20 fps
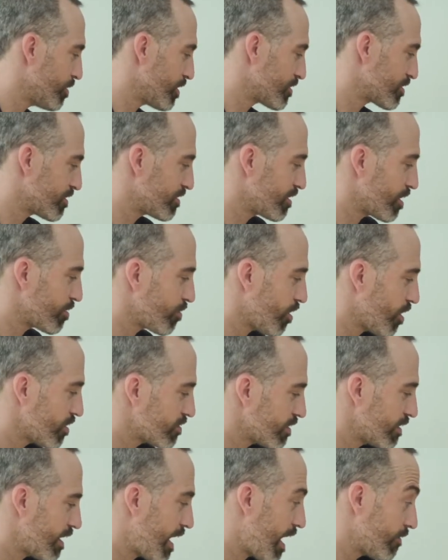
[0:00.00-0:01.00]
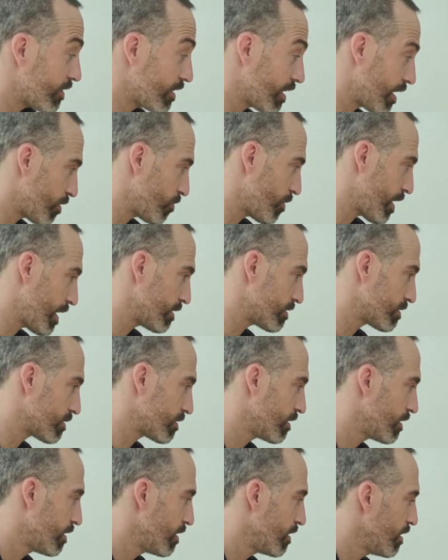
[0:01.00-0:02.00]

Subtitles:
bunch of stair parts and have a lot of waste.